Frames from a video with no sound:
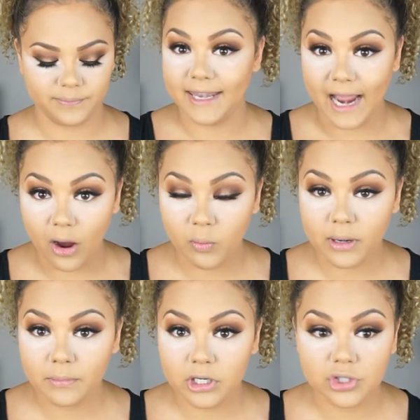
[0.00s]
Now what
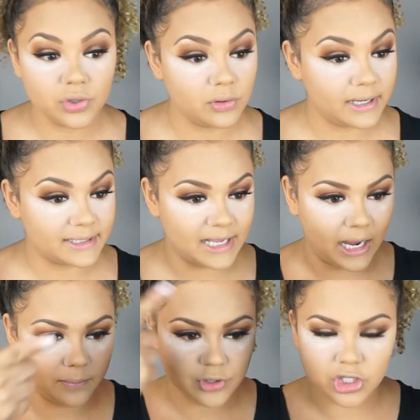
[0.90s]
I'm gonna do is
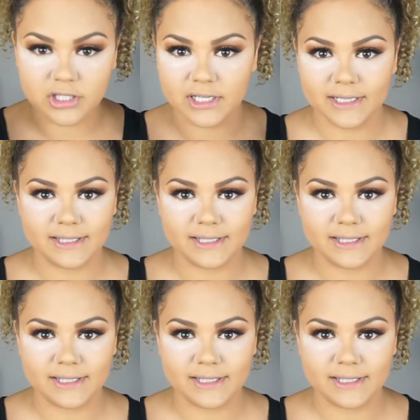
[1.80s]
I'm just gonna